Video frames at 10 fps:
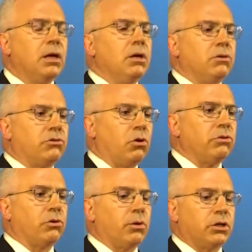There's
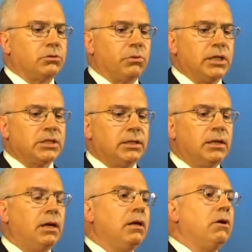also a good reason
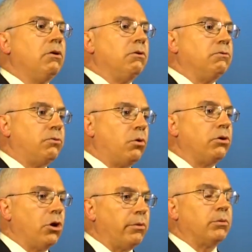for
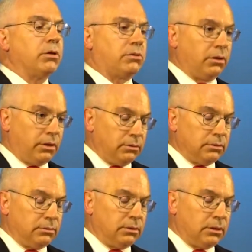knowing what their
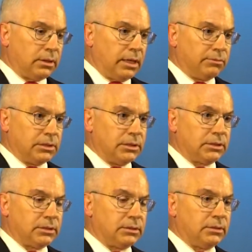level
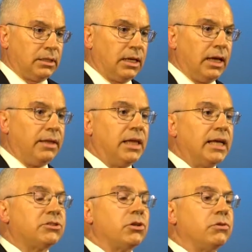is, and
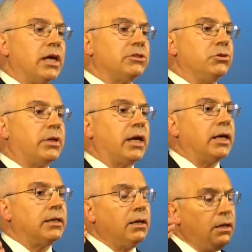that's so that you
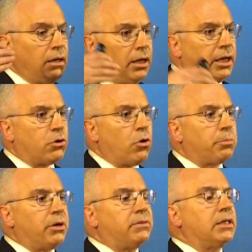can
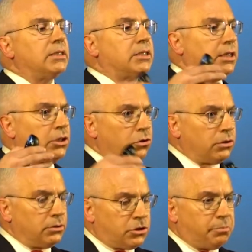incorporate things in your
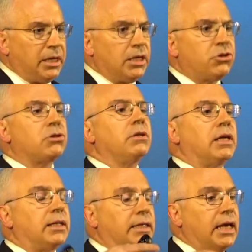speech
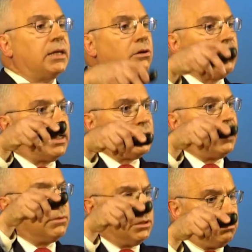that, again, are at a
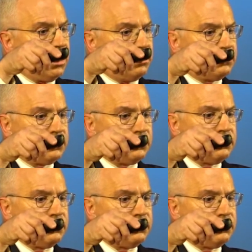level above.